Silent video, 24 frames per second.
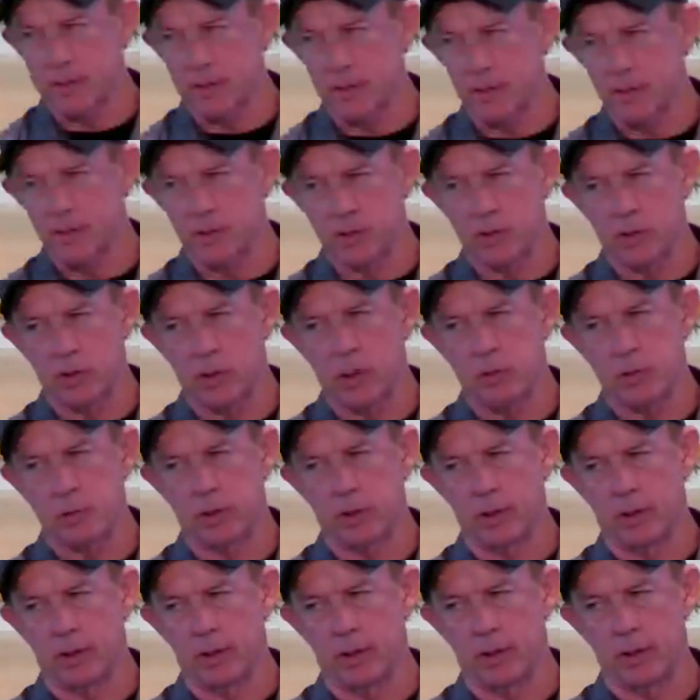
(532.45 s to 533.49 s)

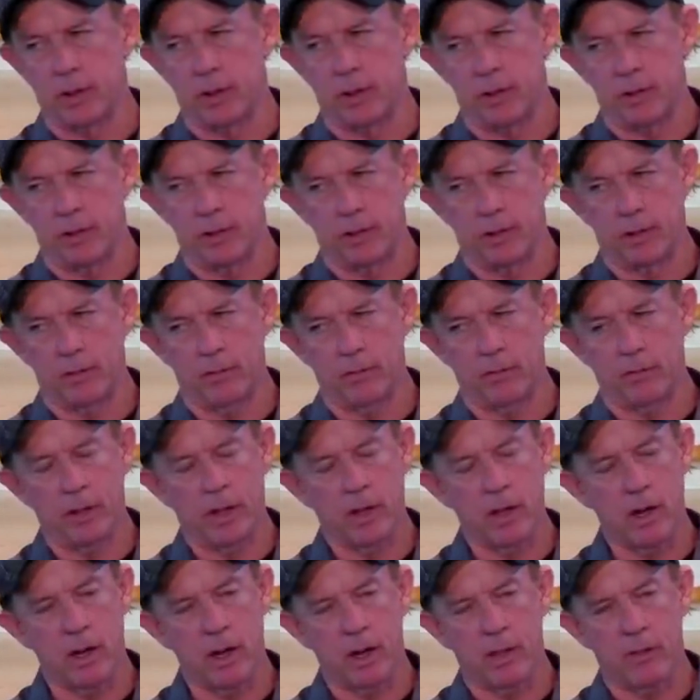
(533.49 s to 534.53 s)
Scripture
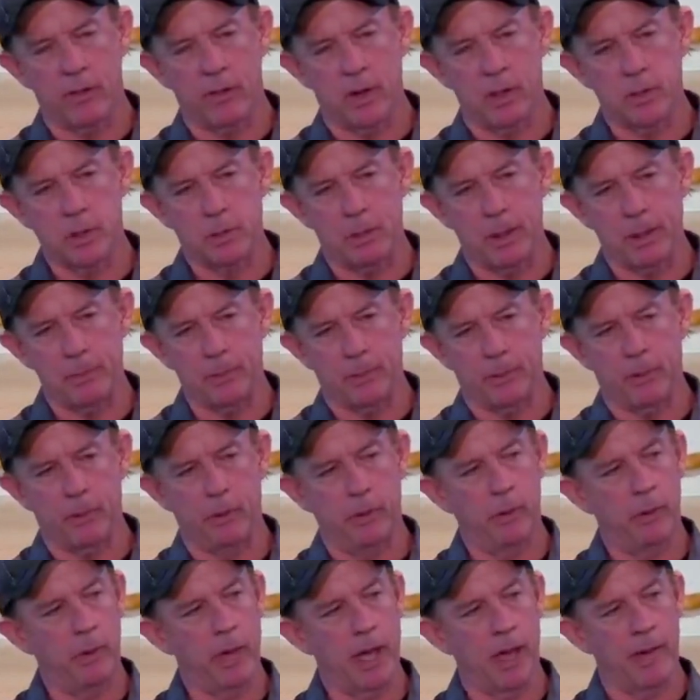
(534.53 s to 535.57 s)
regarding those people who
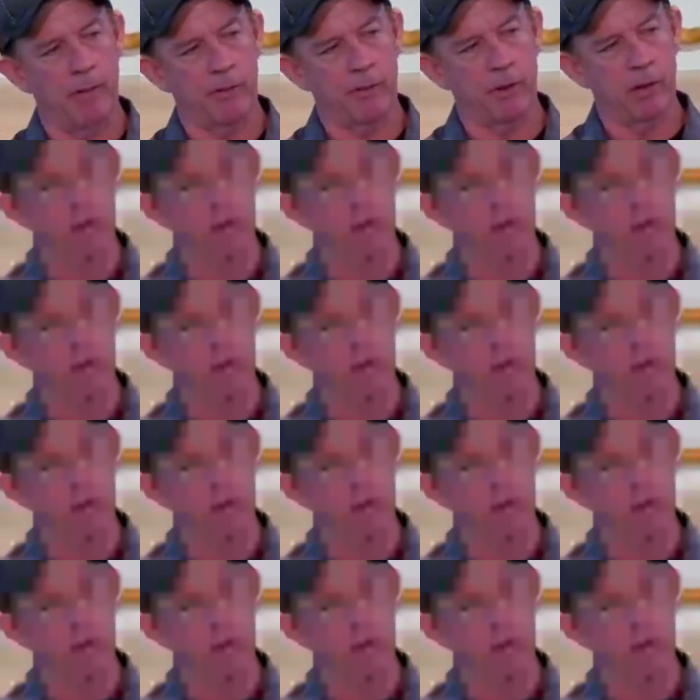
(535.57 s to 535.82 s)
have